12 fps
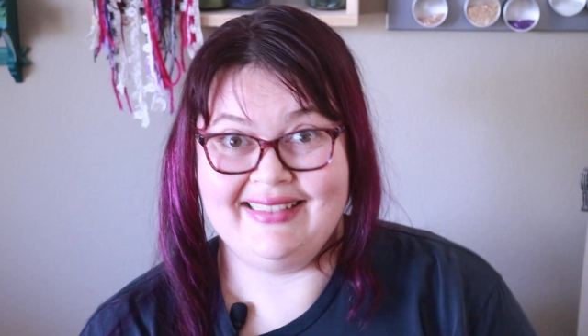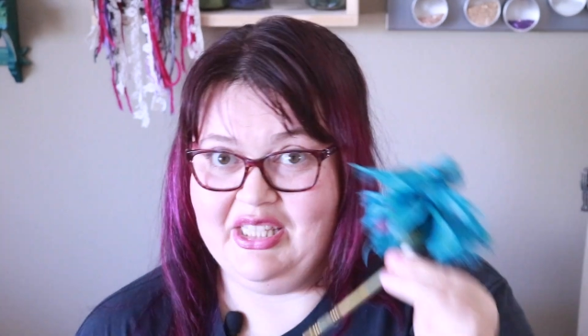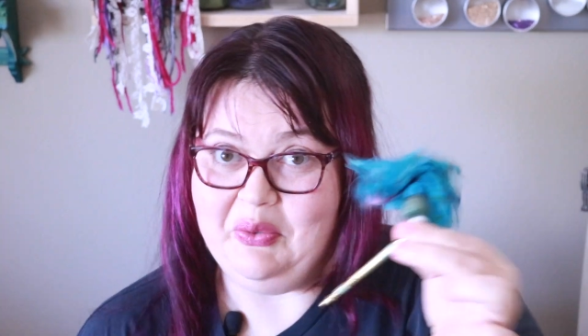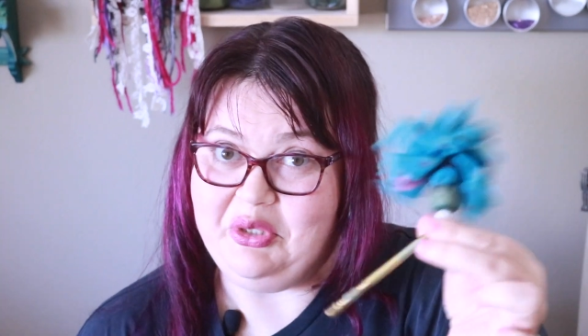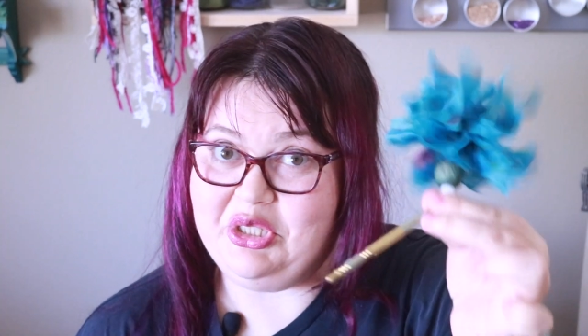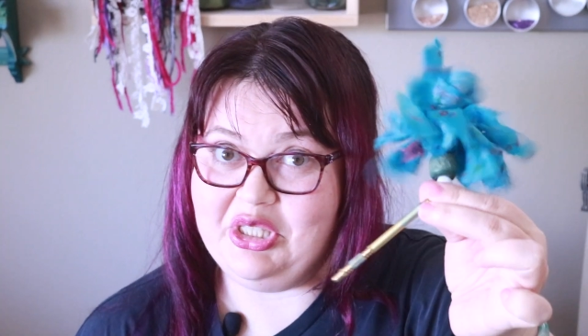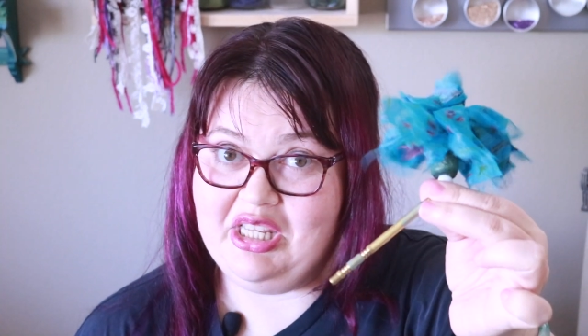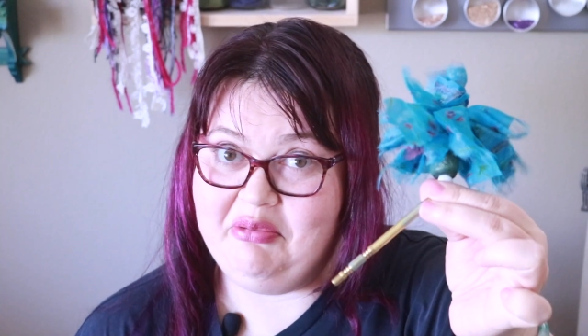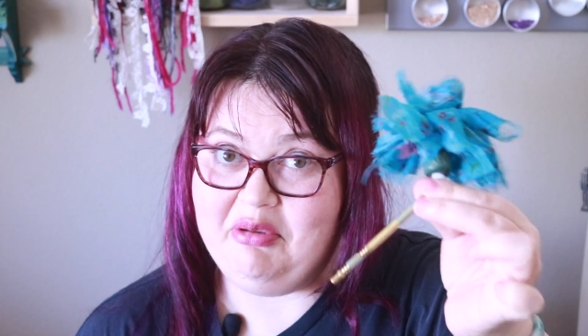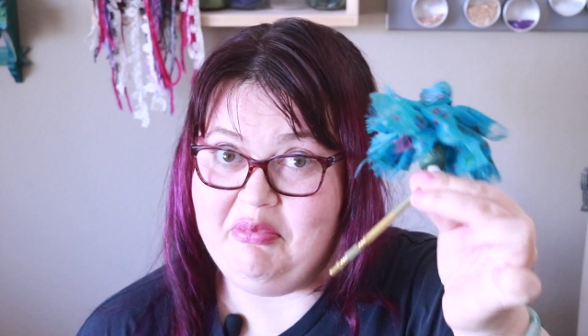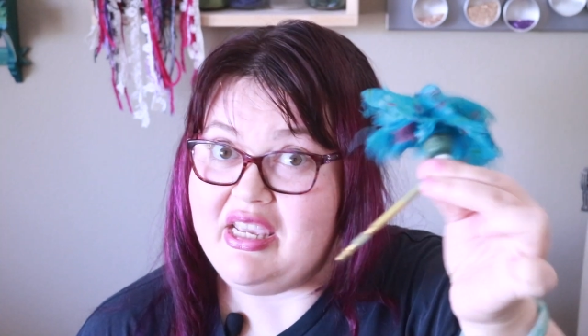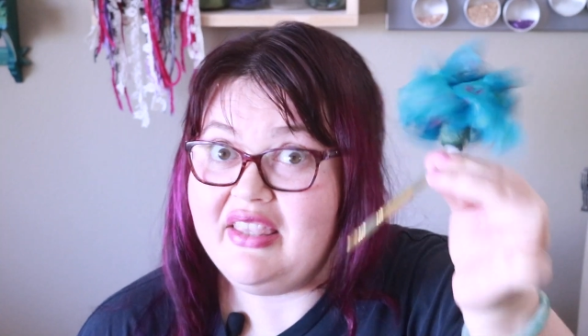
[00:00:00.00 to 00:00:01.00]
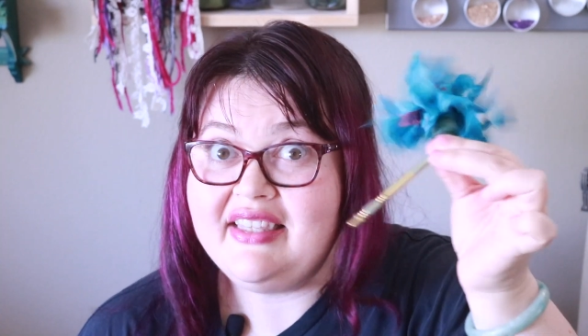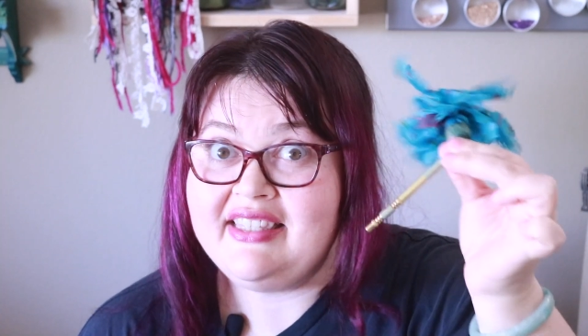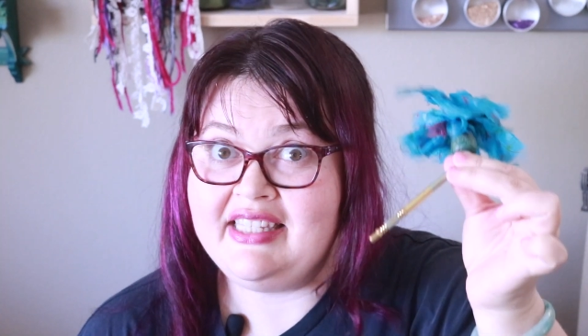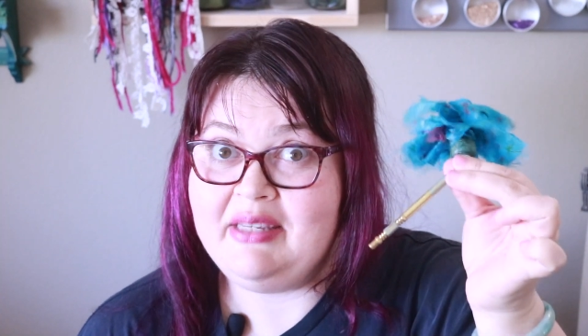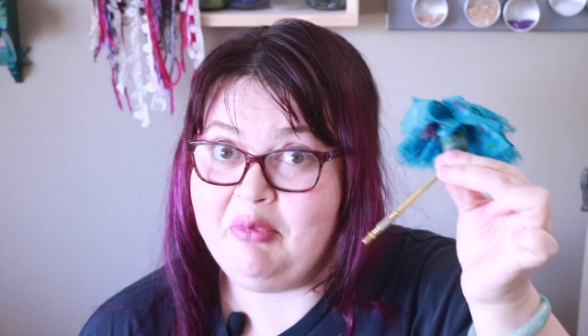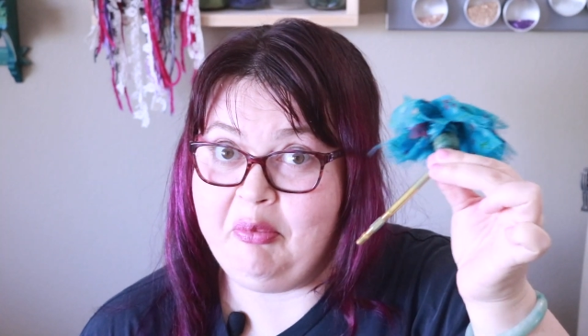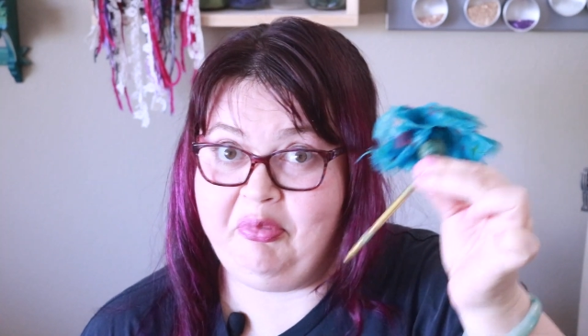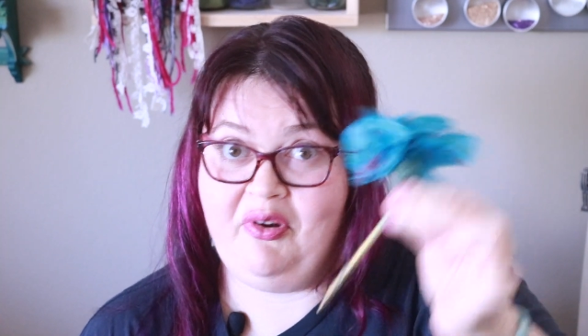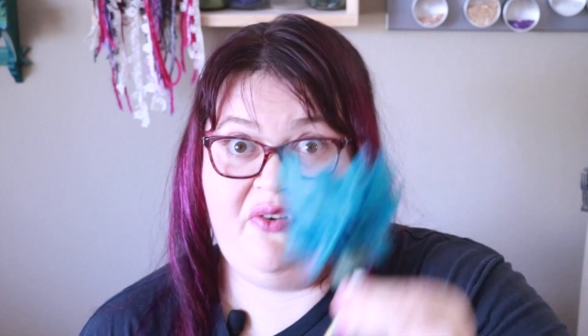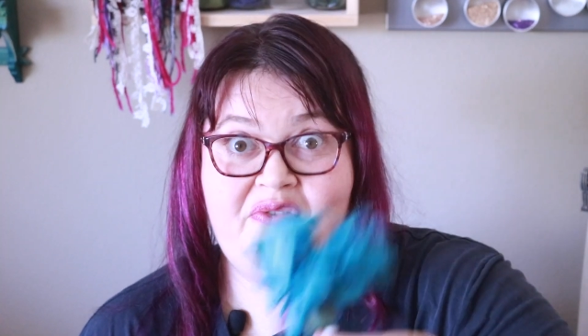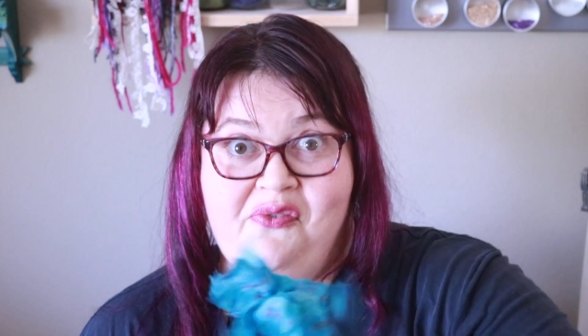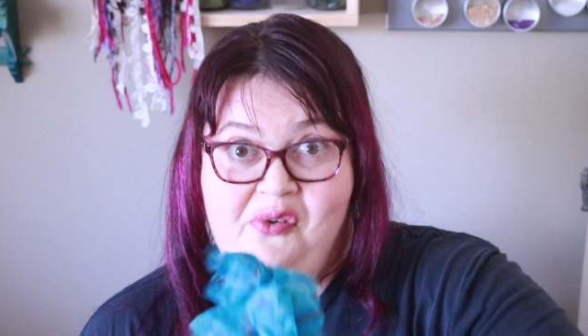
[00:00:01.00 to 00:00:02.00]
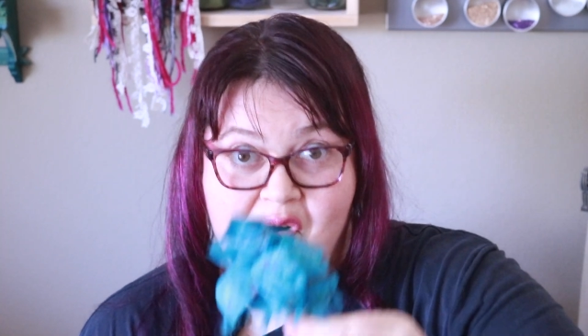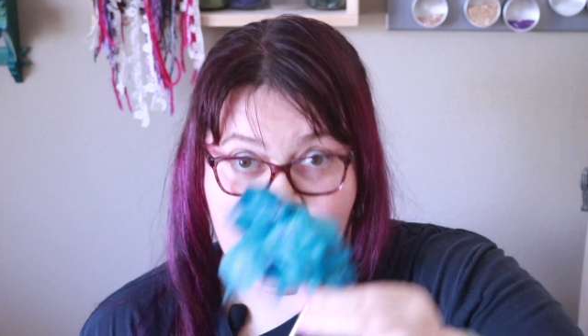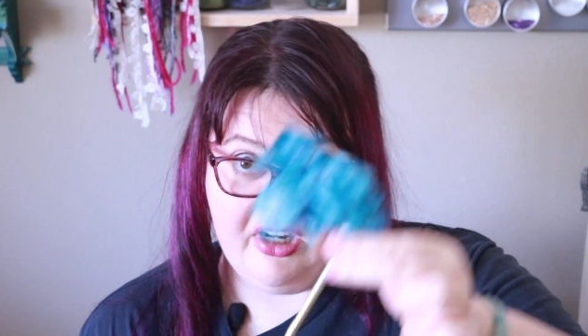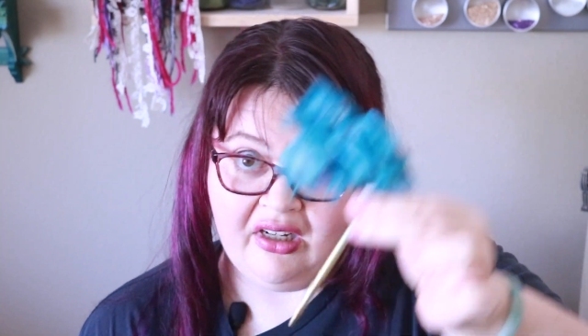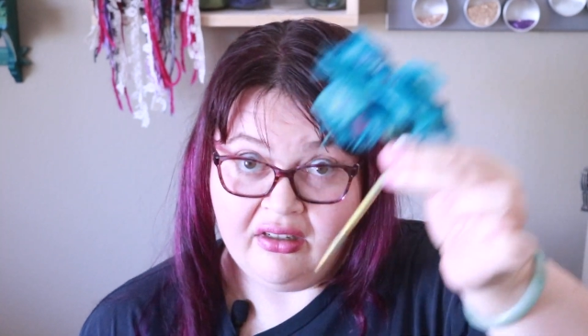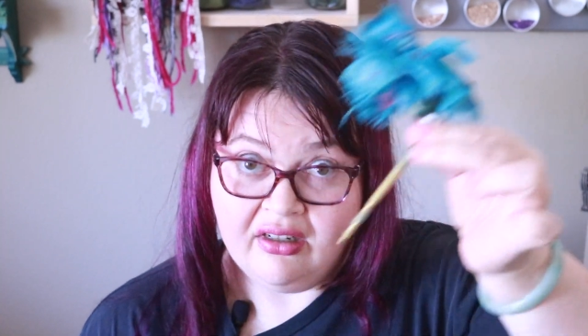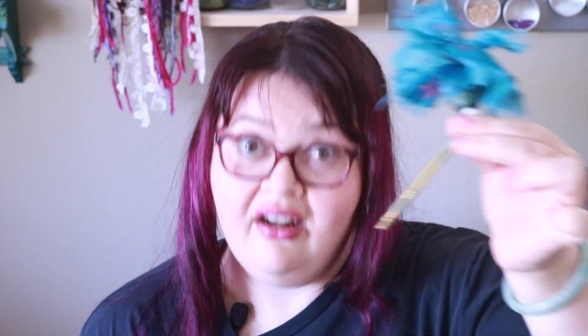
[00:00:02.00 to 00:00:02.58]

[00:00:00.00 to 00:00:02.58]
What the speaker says: So it's just gonna be me and the seam ripper forever.